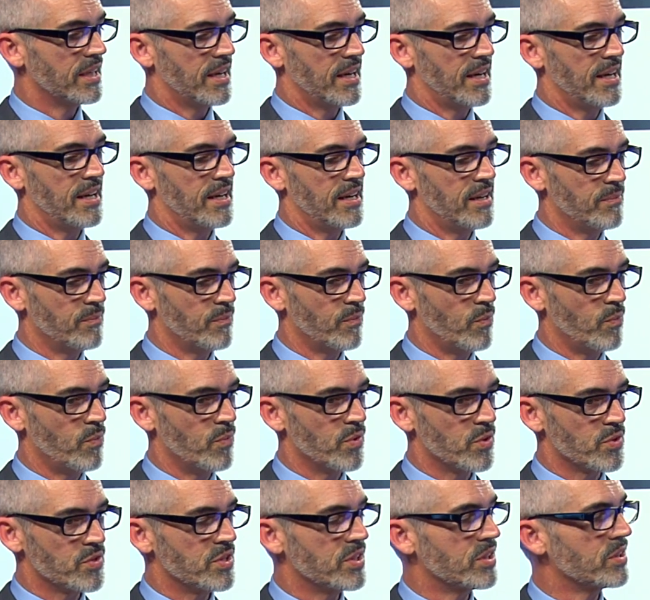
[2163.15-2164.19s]

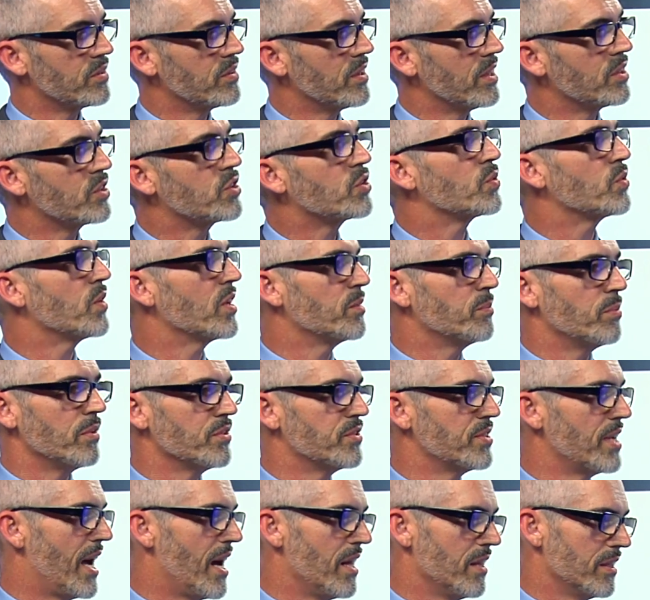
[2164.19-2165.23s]
There's an incredible
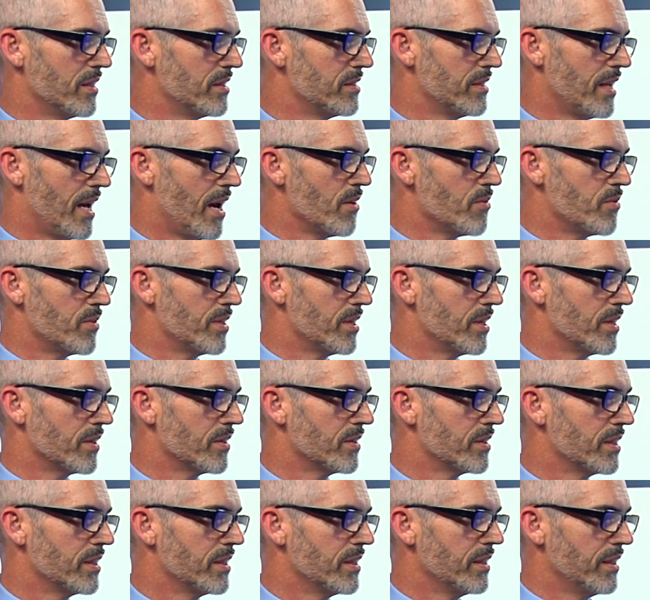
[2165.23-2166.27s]
talent out there
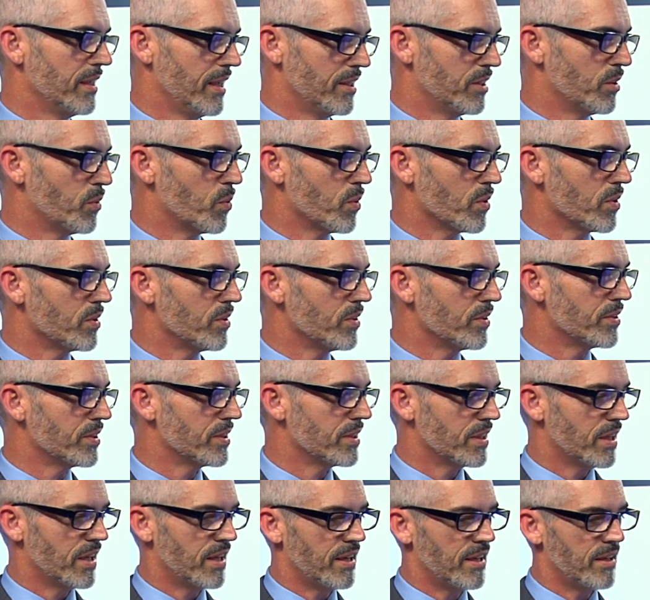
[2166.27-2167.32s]
in the world
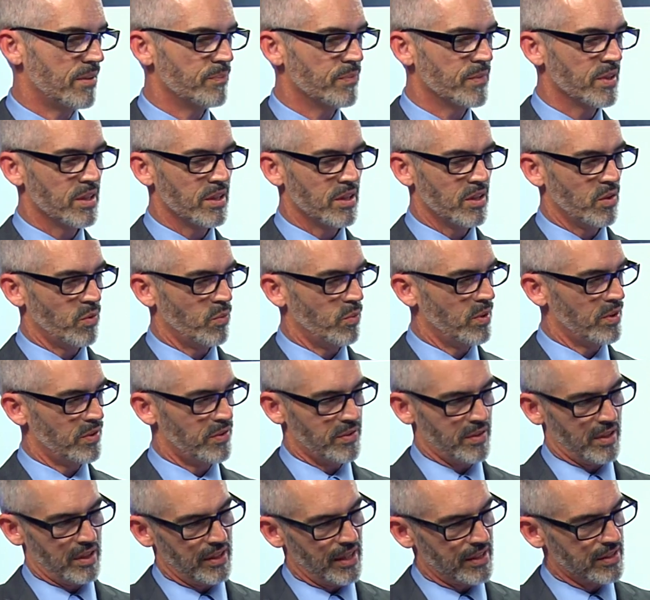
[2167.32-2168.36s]

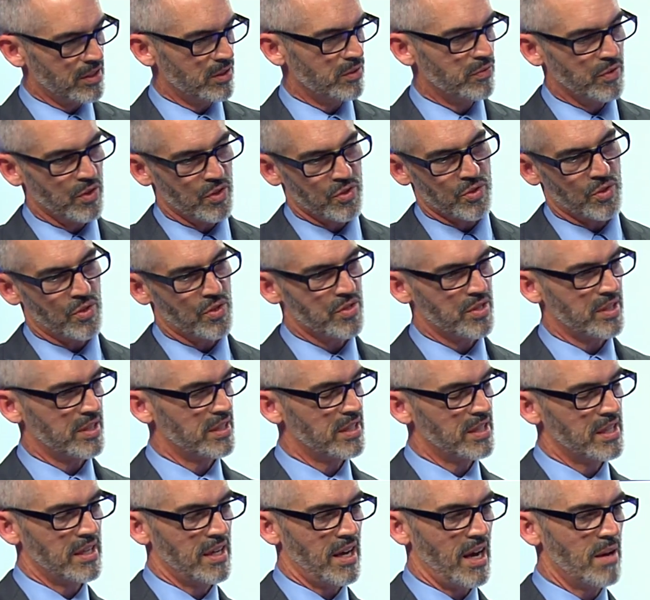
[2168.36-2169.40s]
with elected officials, and
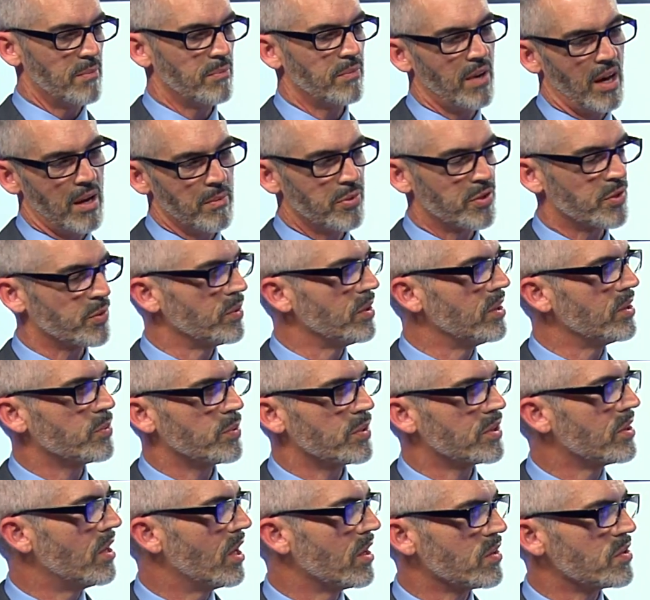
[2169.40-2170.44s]
I'm thrilled
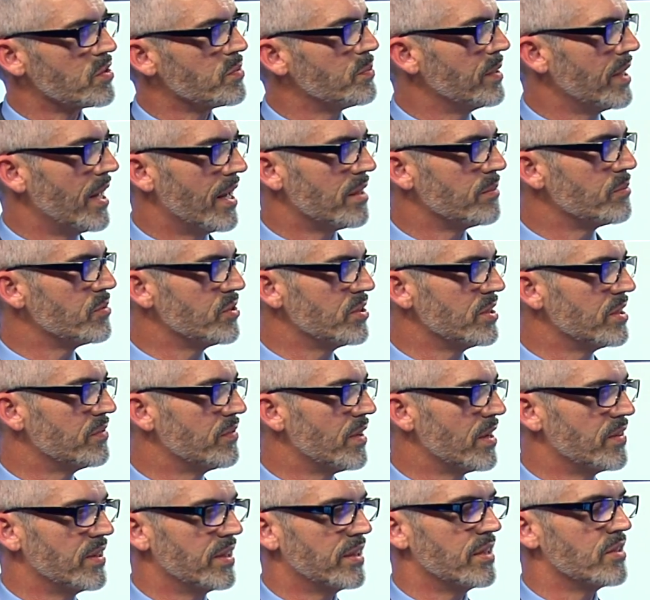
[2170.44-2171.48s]
with Congressman Adam Schiff.
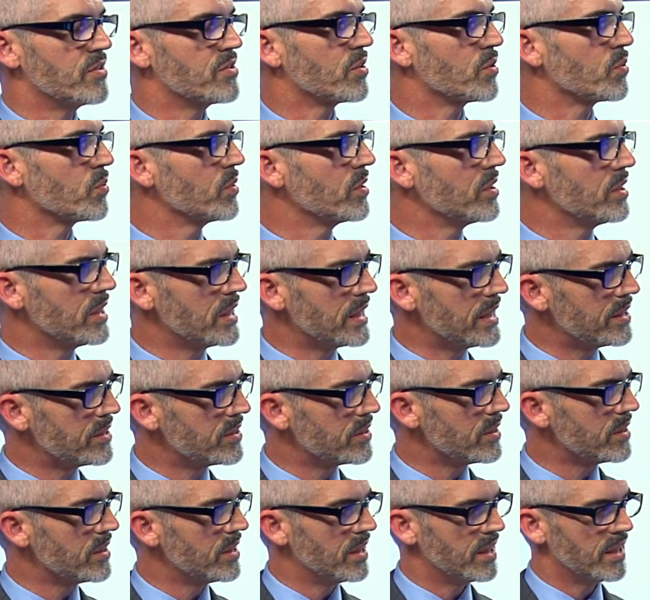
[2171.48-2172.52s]
I think he's a real
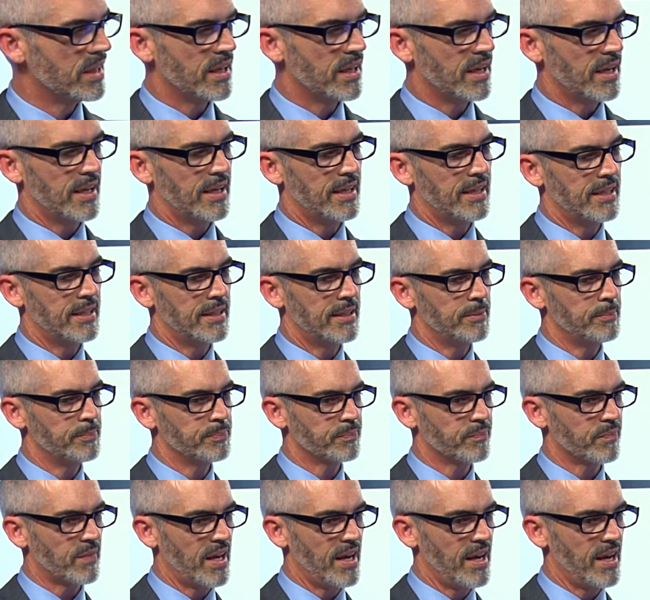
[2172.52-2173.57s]
leader
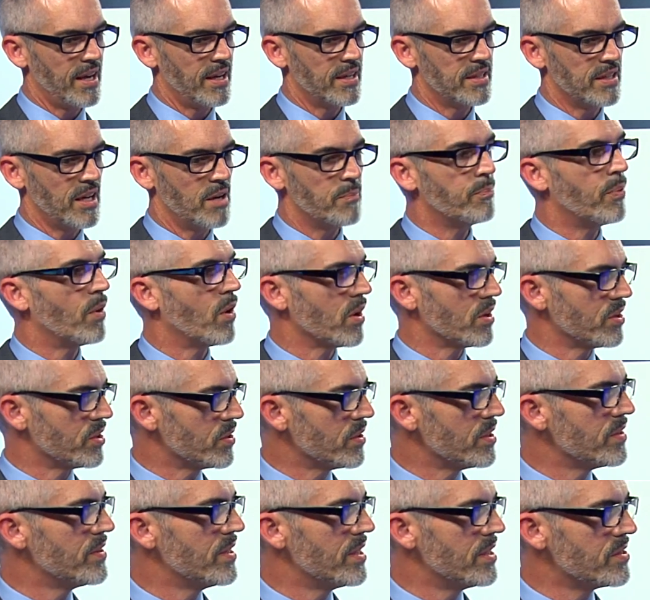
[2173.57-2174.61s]
and a partner
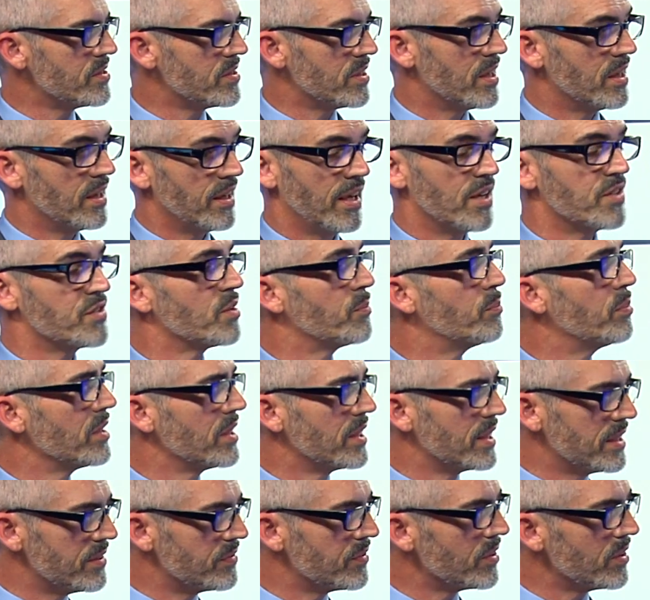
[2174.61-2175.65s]
in this. He's a
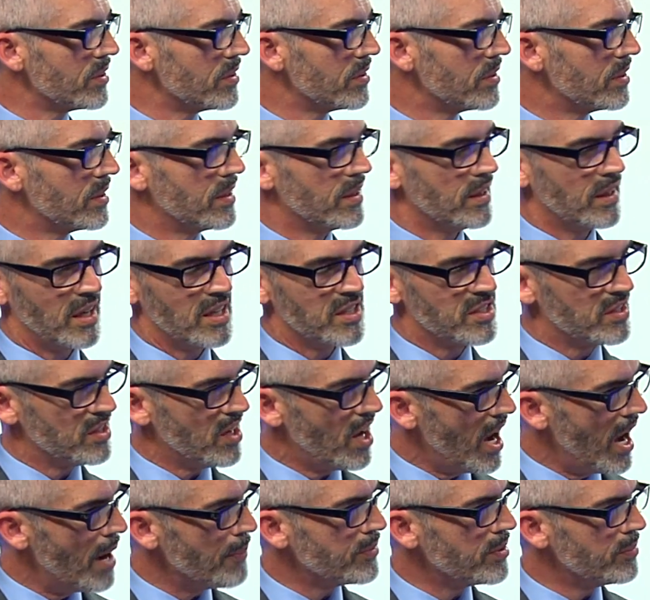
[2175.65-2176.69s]
believer, he's an
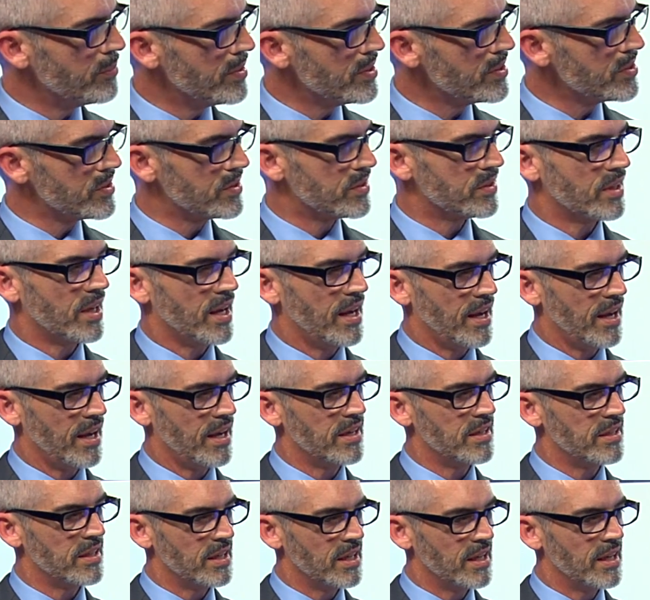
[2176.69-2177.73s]
optimist,
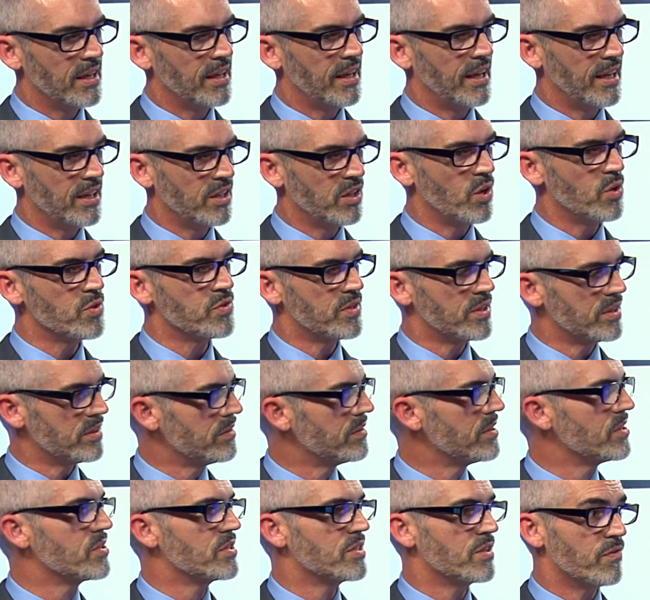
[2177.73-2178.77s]
and he knows that
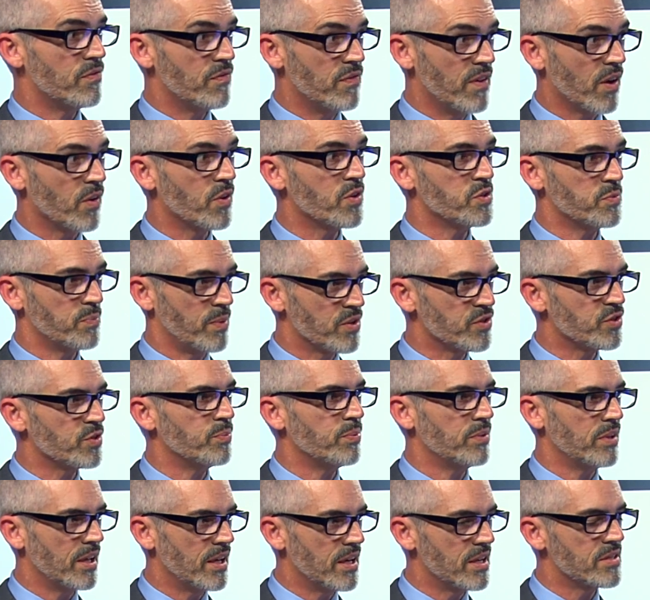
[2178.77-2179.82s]
this is a very special
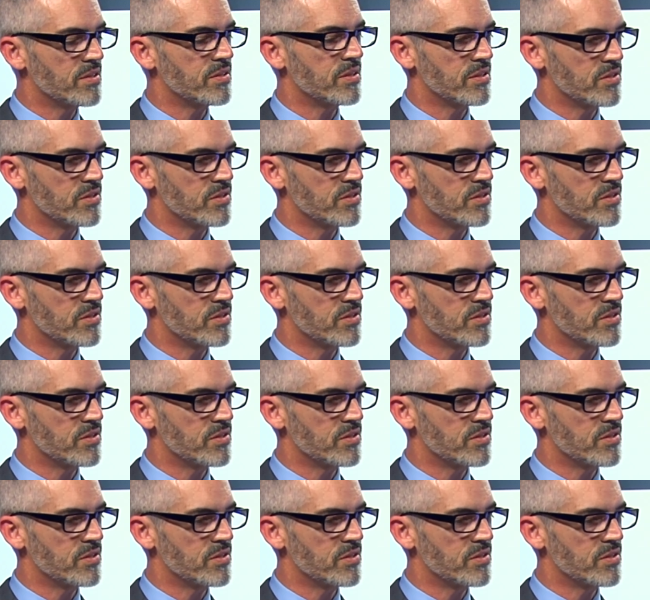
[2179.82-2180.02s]
place.